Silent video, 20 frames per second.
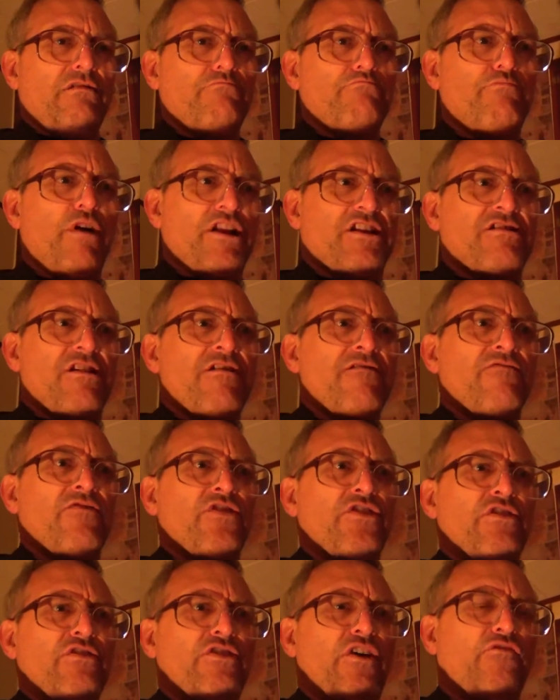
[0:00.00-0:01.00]
But
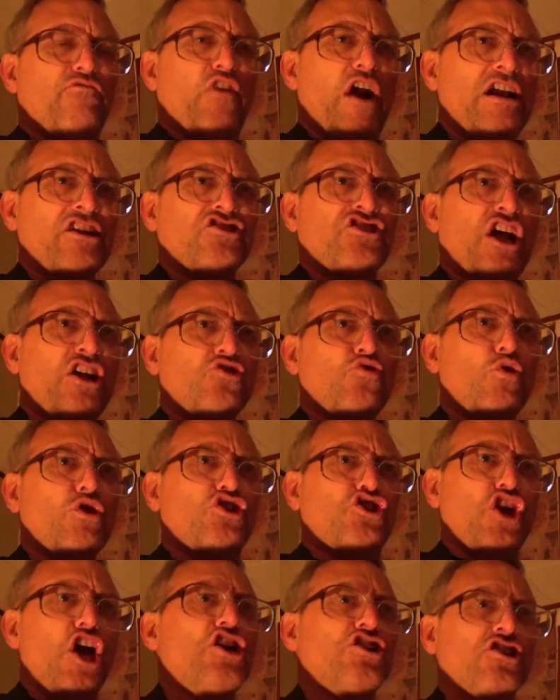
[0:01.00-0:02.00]
the Frankensteins were
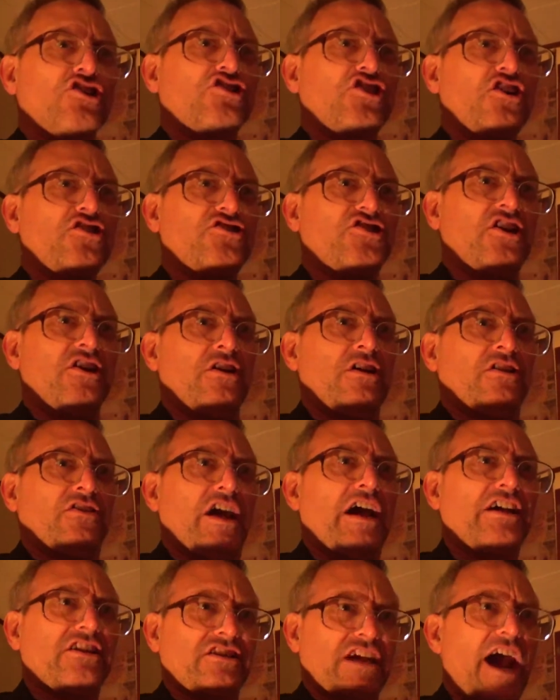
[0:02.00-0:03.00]
geniuses.
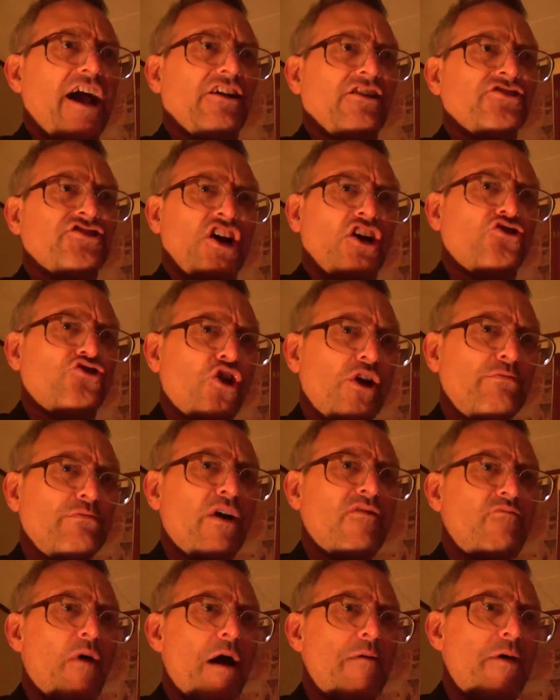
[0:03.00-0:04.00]
They had talents undreamed
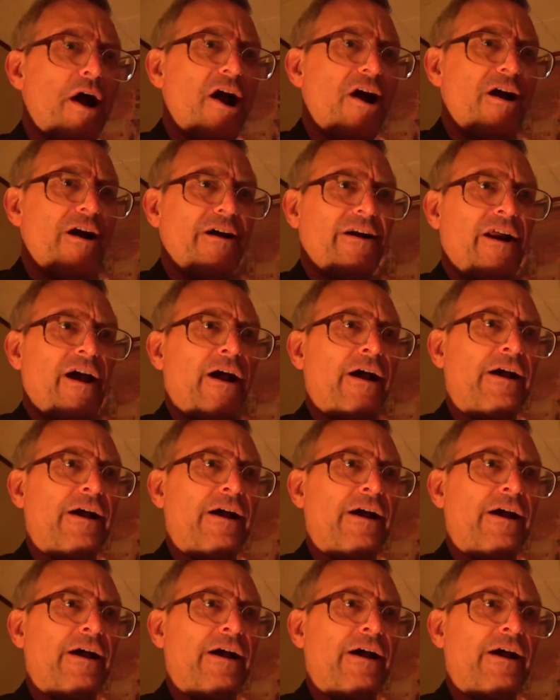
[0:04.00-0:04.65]
of by man.